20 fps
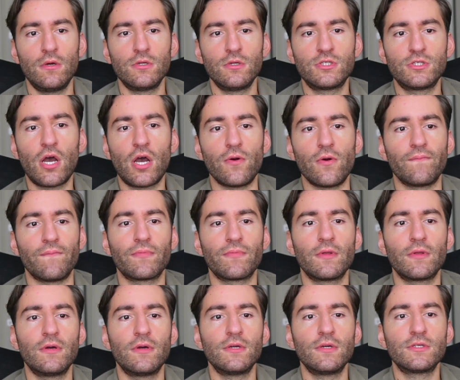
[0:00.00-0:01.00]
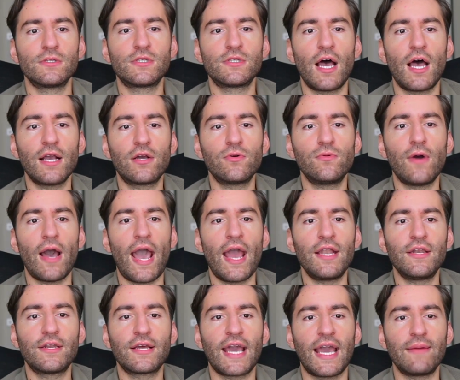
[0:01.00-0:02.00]
So, cycle
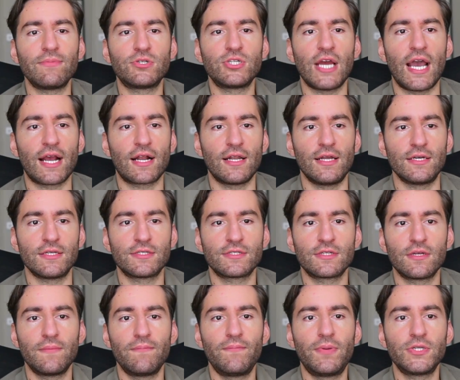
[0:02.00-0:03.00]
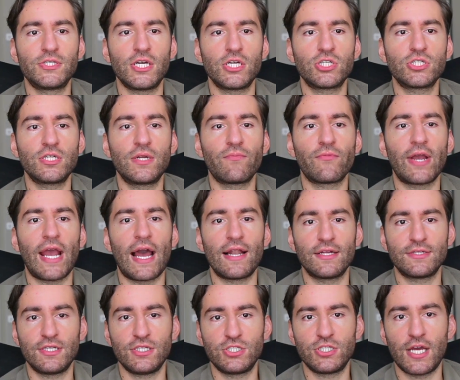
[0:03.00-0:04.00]
endgame checklist, position and
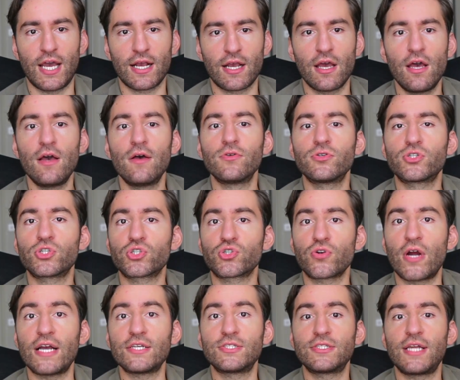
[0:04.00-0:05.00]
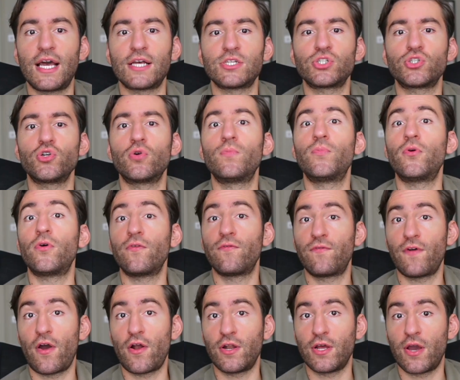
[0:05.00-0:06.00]
reality check. Stress test your
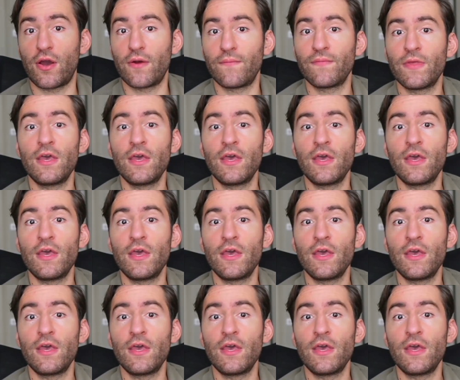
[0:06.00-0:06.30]
portfolio.